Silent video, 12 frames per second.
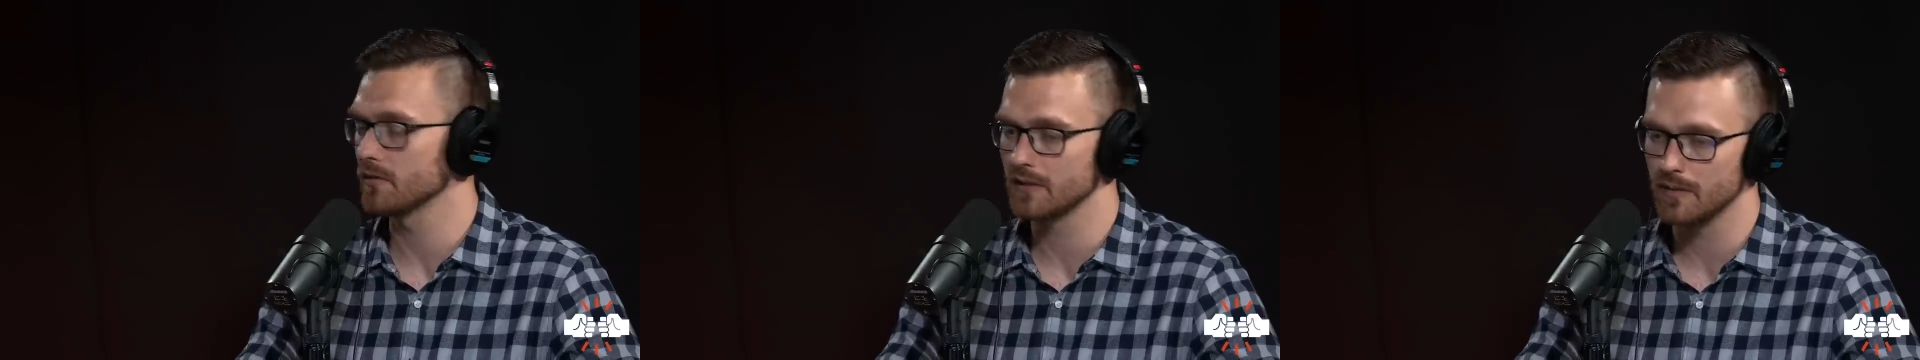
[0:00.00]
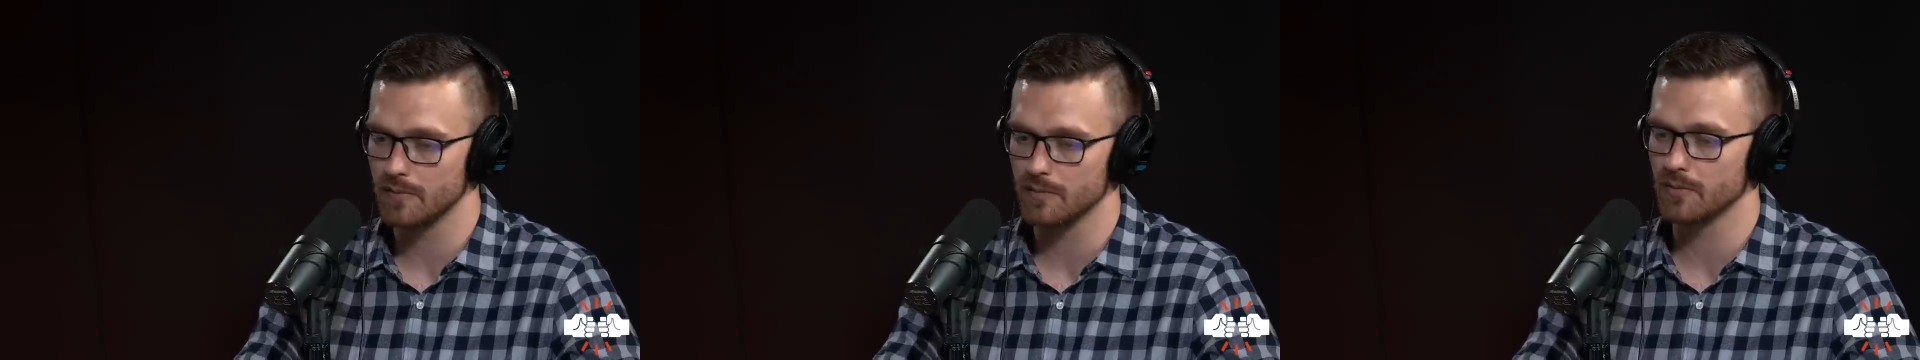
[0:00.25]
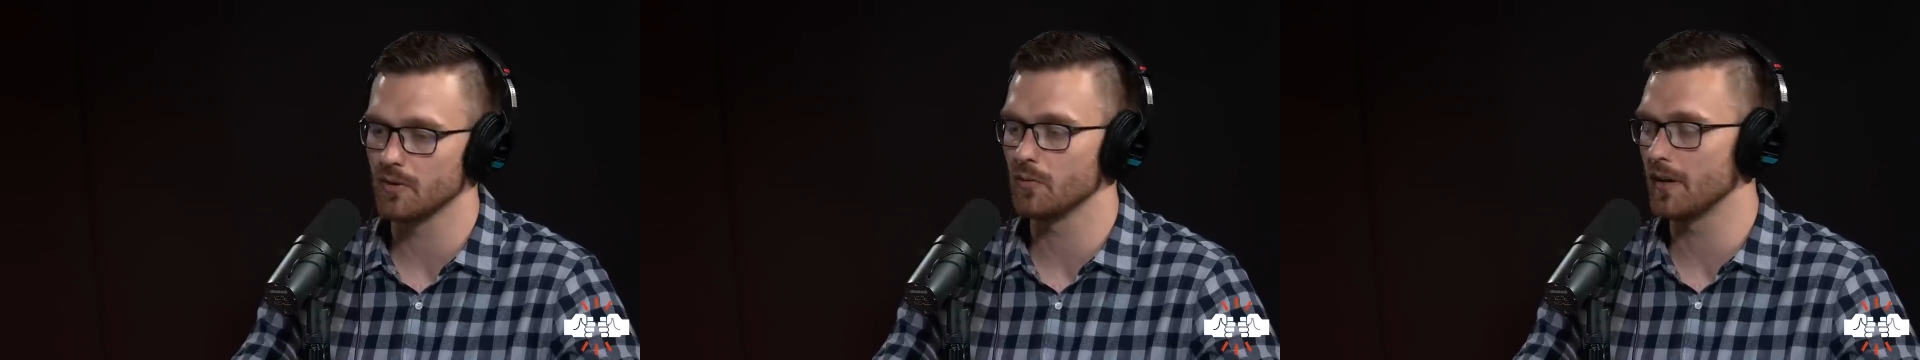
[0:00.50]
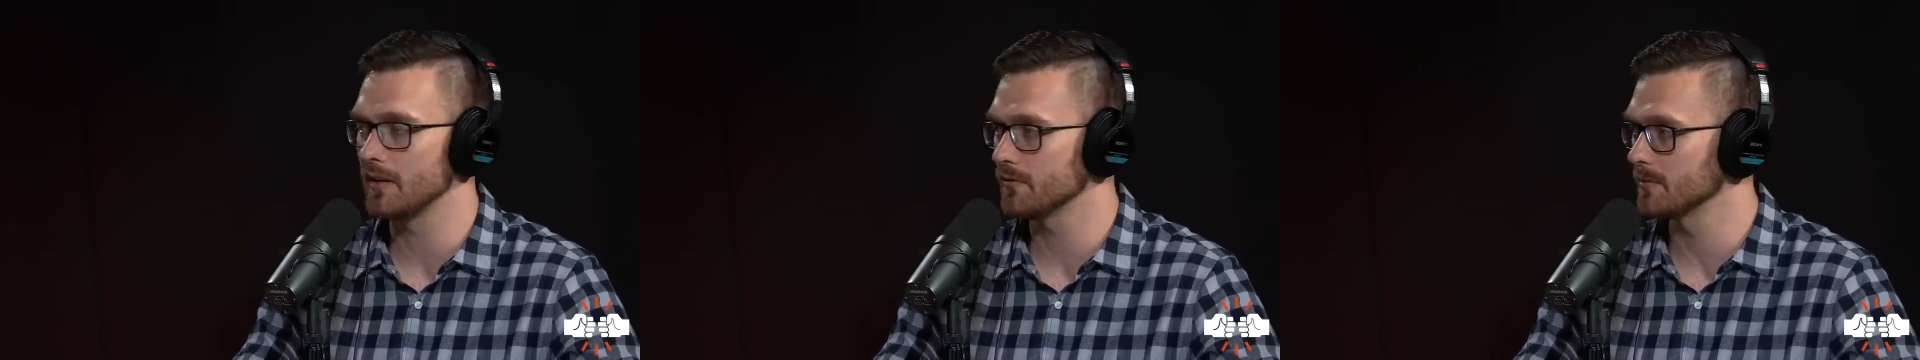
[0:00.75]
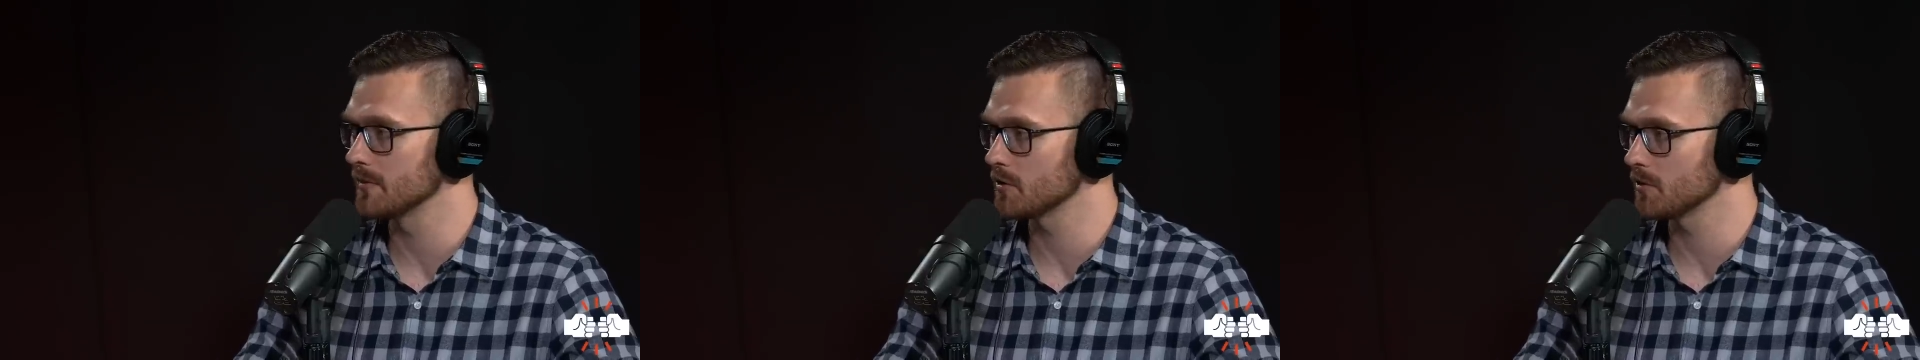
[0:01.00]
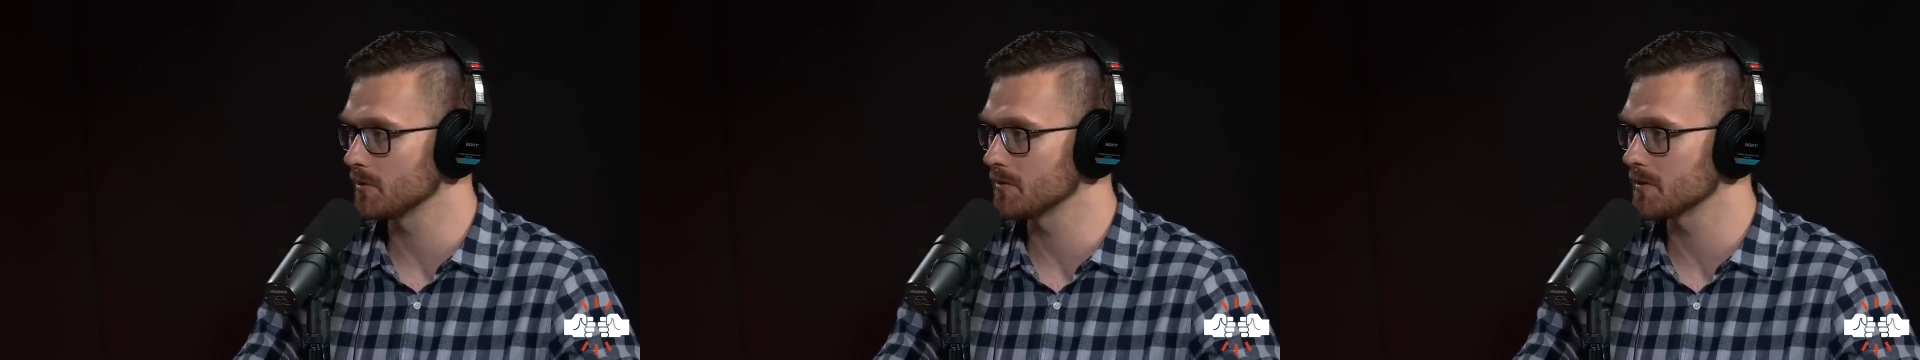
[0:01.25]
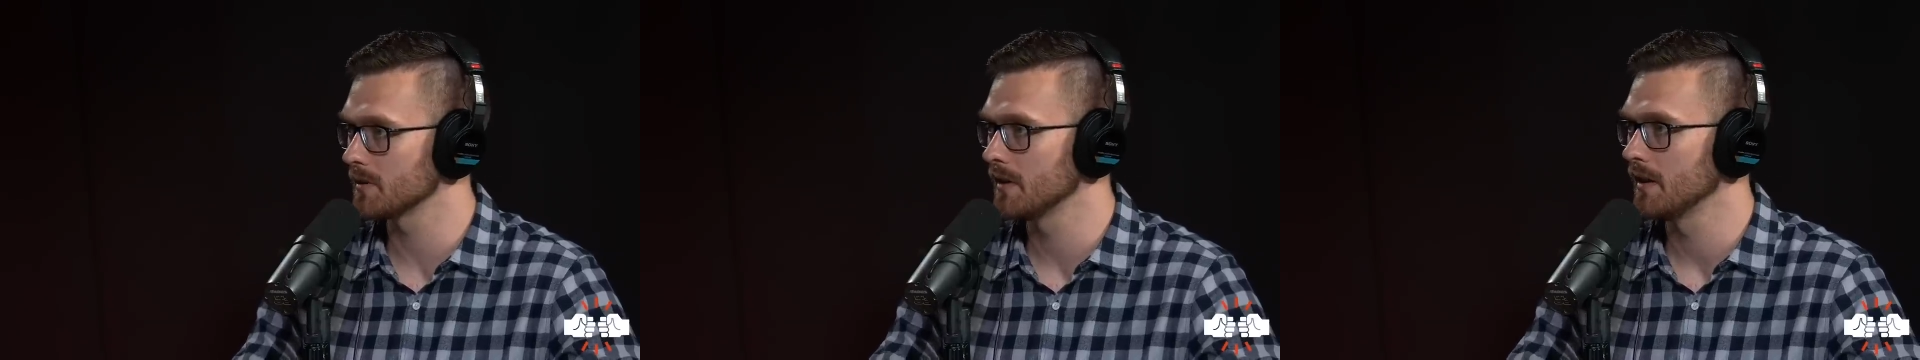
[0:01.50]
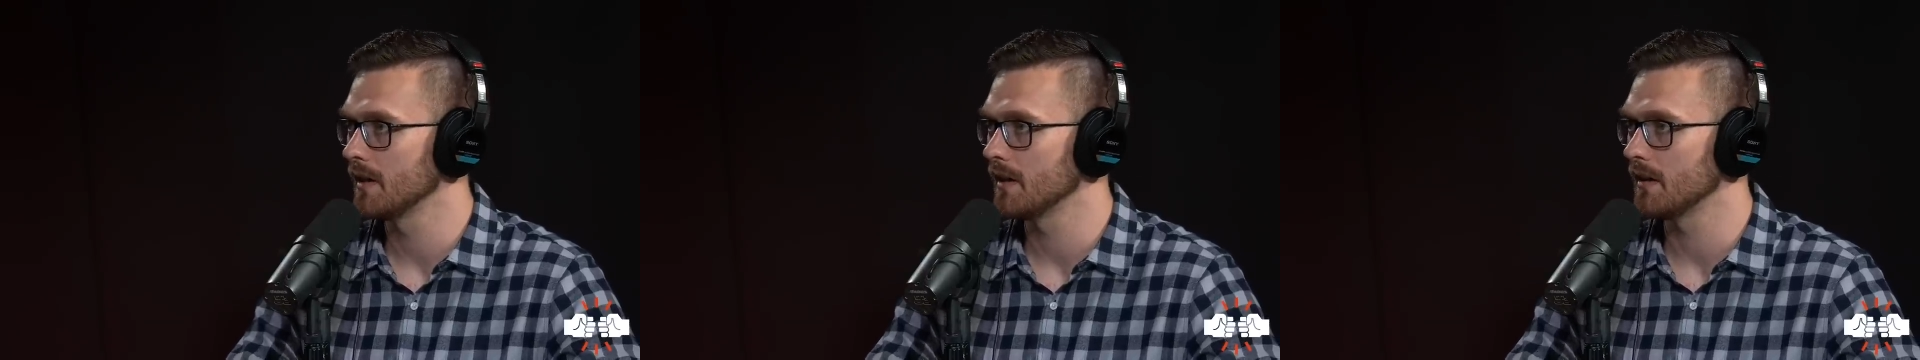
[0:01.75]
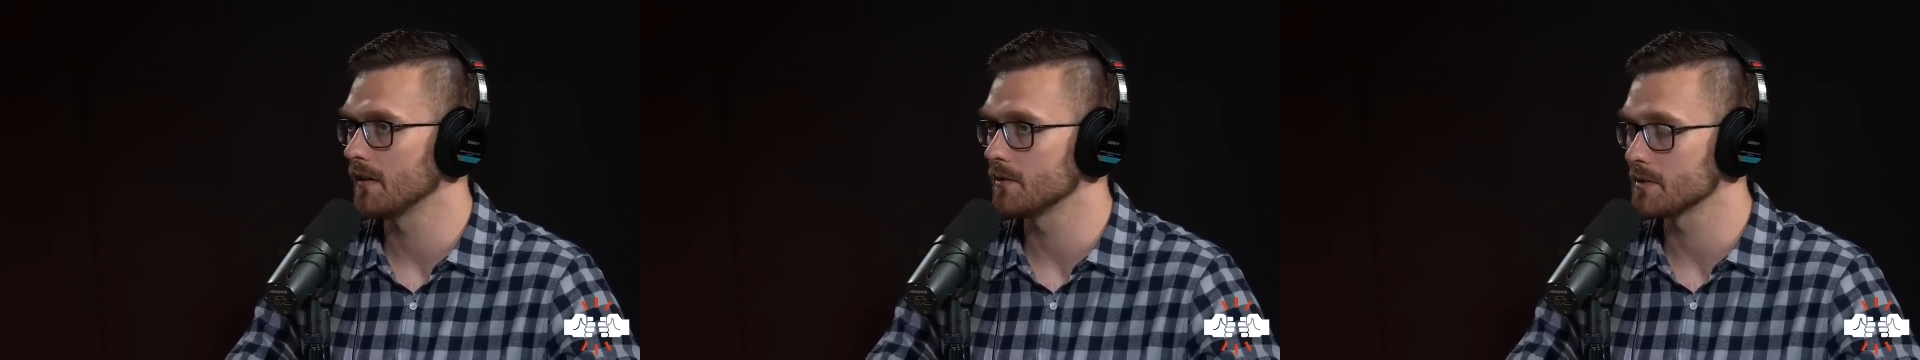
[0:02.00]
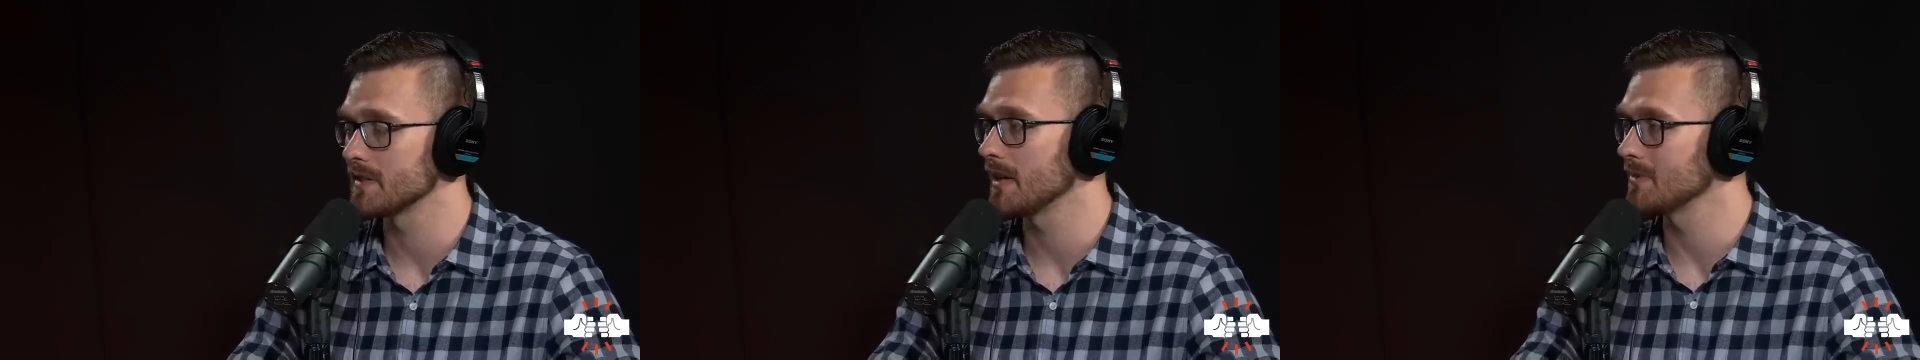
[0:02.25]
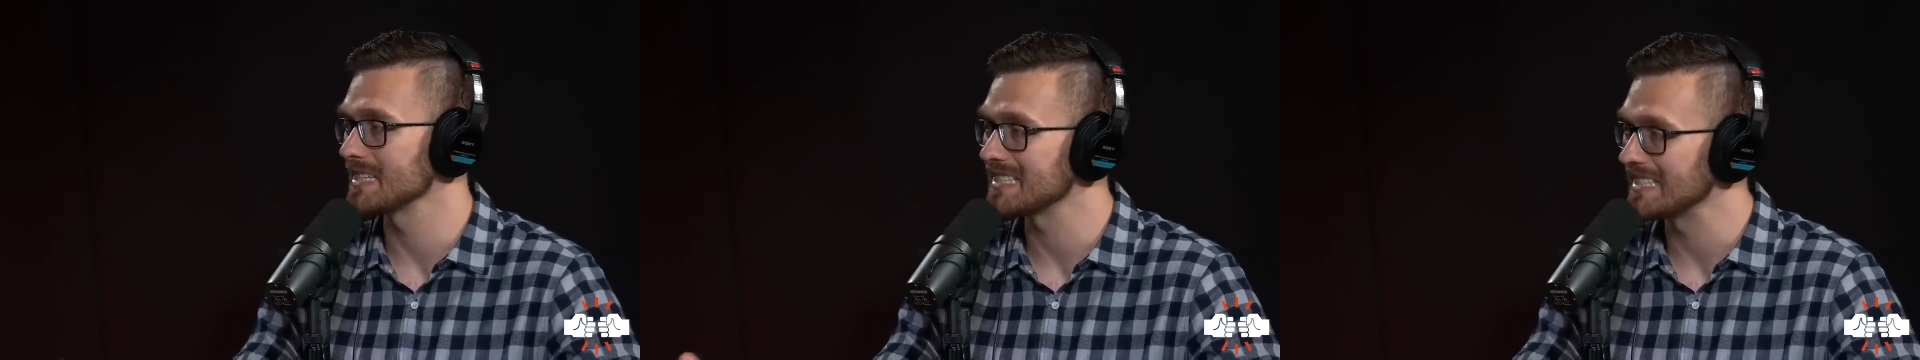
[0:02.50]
who lead people away from the truth. Uh, there's a time to